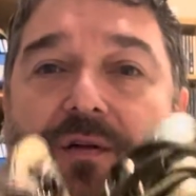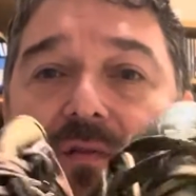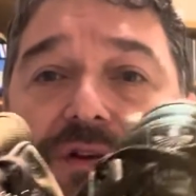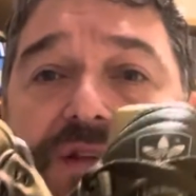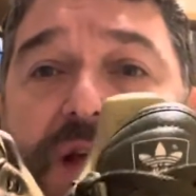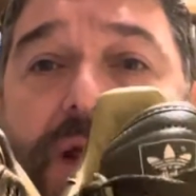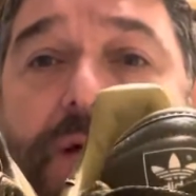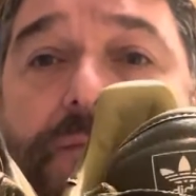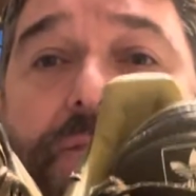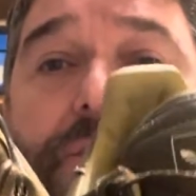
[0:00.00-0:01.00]
The T
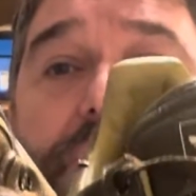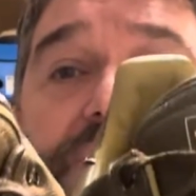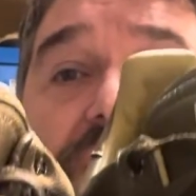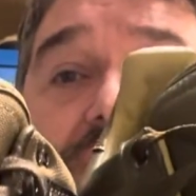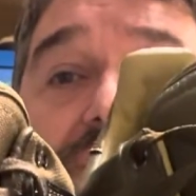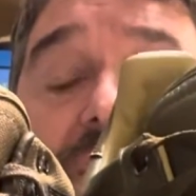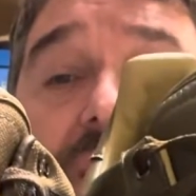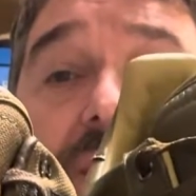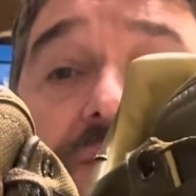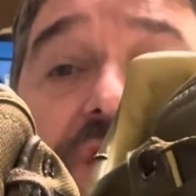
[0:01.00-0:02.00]

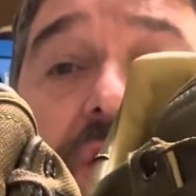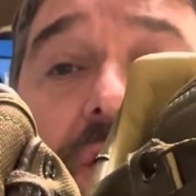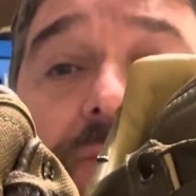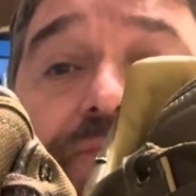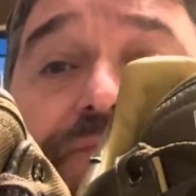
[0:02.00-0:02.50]
toe,